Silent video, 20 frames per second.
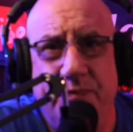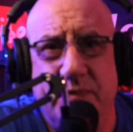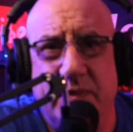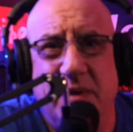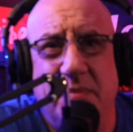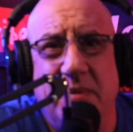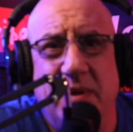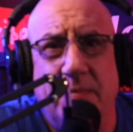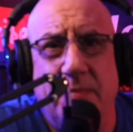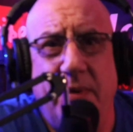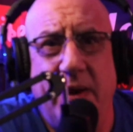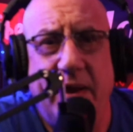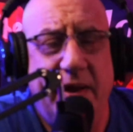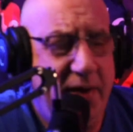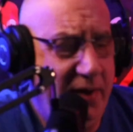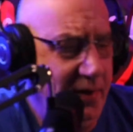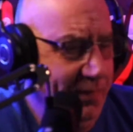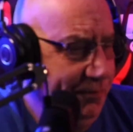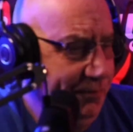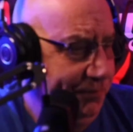Give me a break.
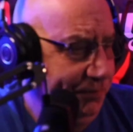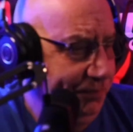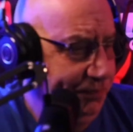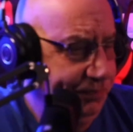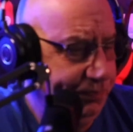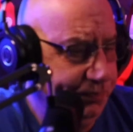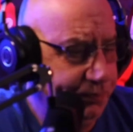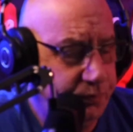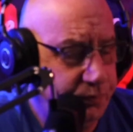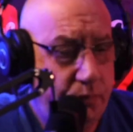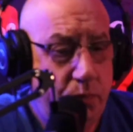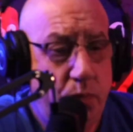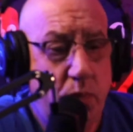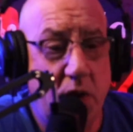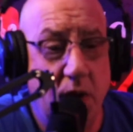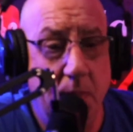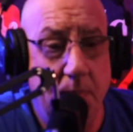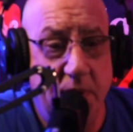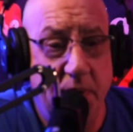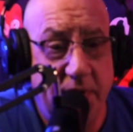
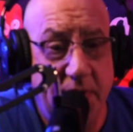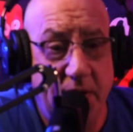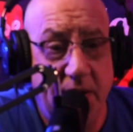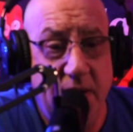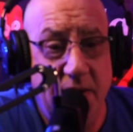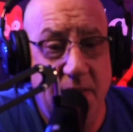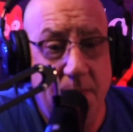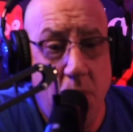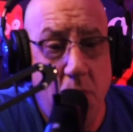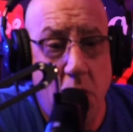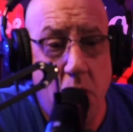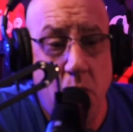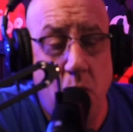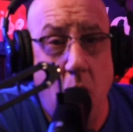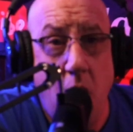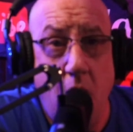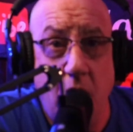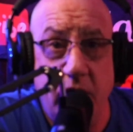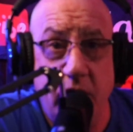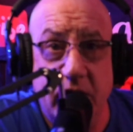But the keyboard
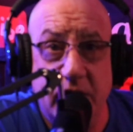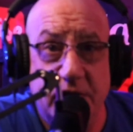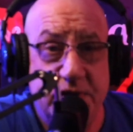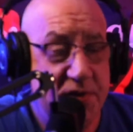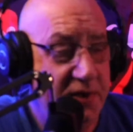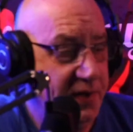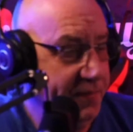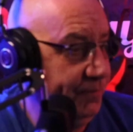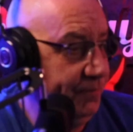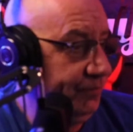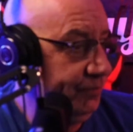warriors